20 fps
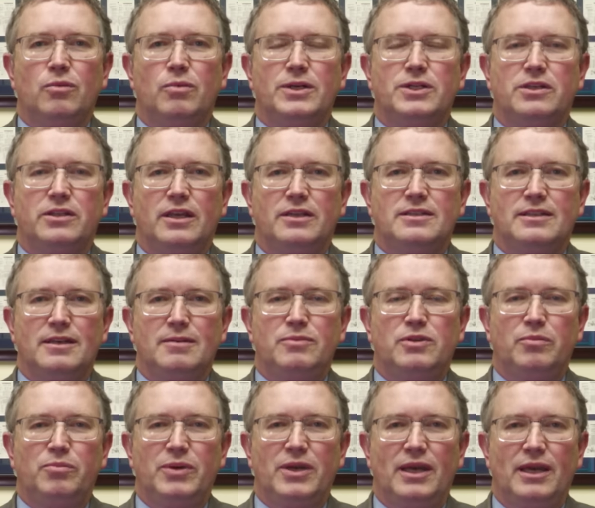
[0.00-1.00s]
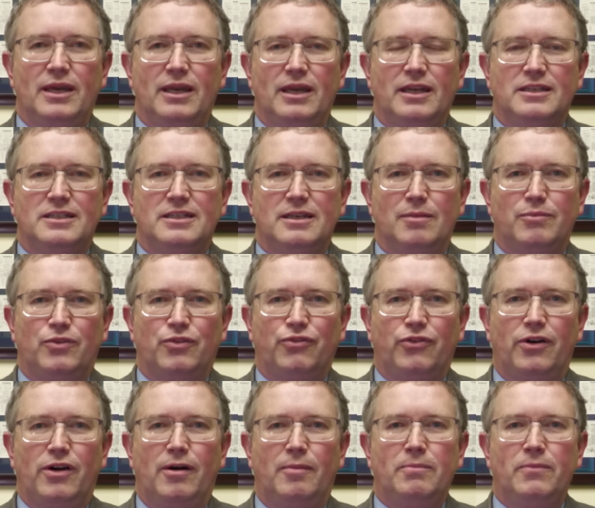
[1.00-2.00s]
which they seem to be exempt
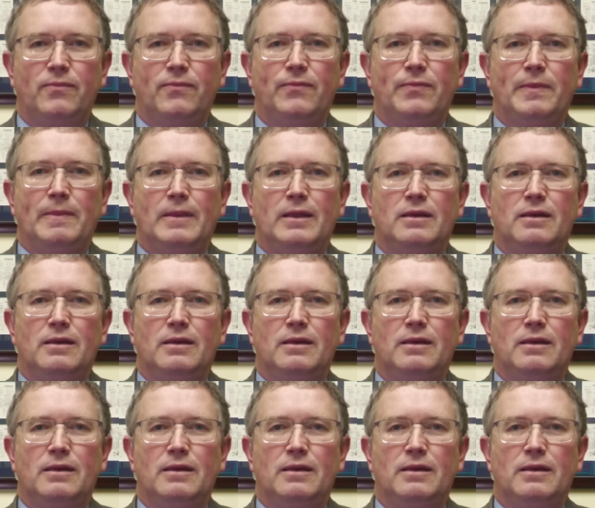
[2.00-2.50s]
from.